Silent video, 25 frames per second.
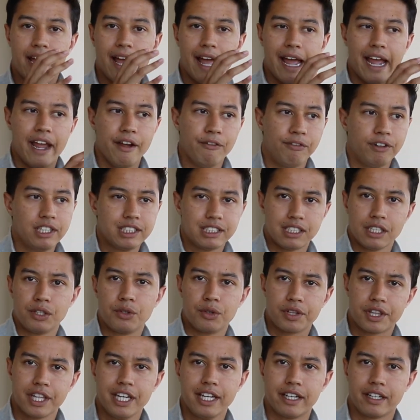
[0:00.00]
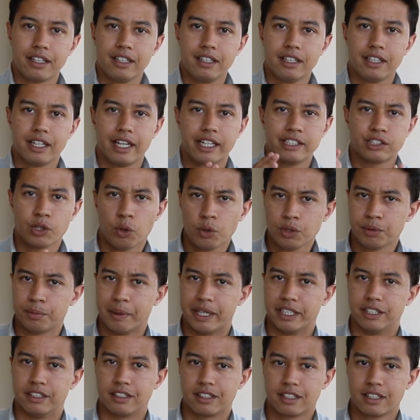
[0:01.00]
every single thing is
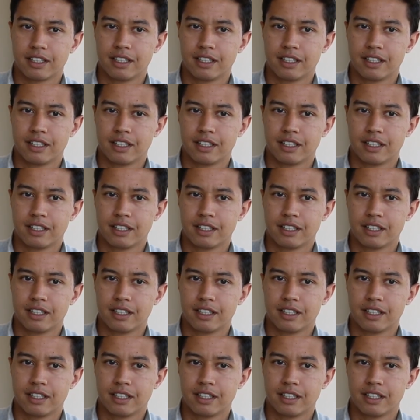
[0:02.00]
automated.